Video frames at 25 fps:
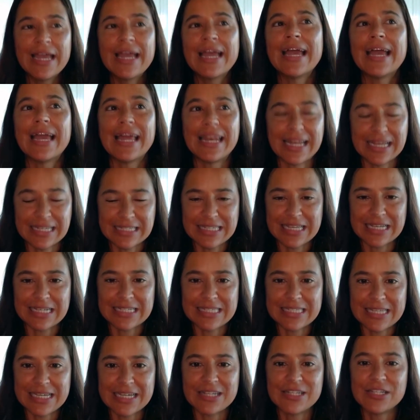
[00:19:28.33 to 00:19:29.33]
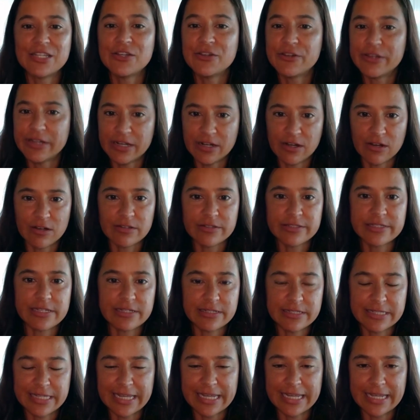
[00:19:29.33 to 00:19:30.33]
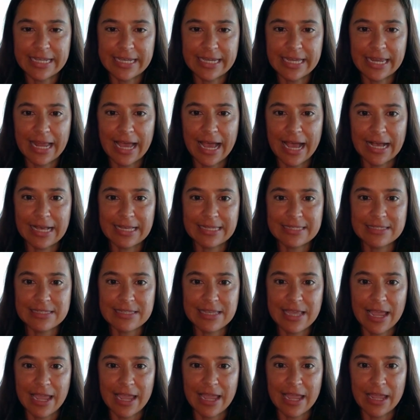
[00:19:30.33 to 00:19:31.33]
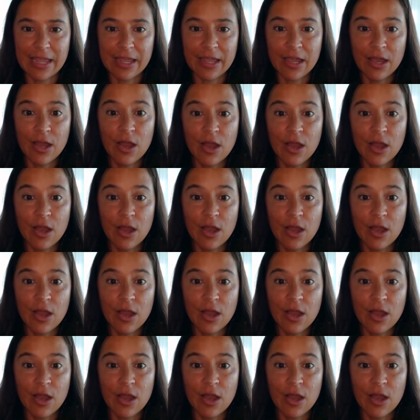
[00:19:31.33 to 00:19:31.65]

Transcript: And as I said, you can also take it as a